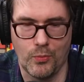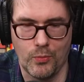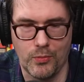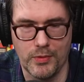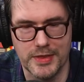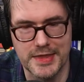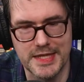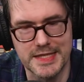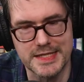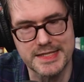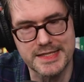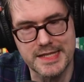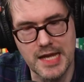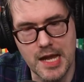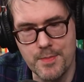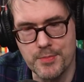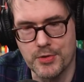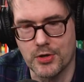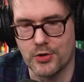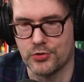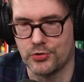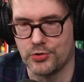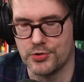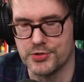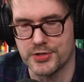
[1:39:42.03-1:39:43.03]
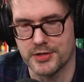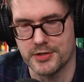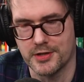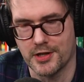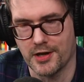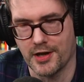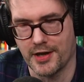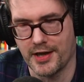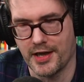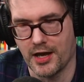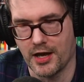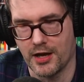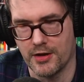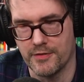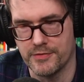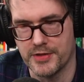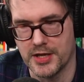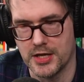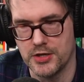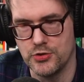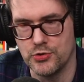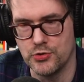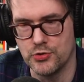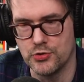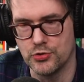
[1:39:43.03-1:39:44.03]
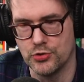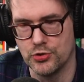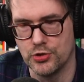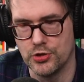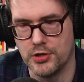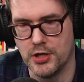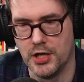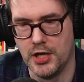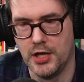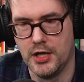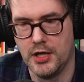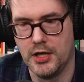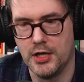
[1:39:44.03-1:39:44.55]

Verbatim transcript: the same conclusion that I have, that you could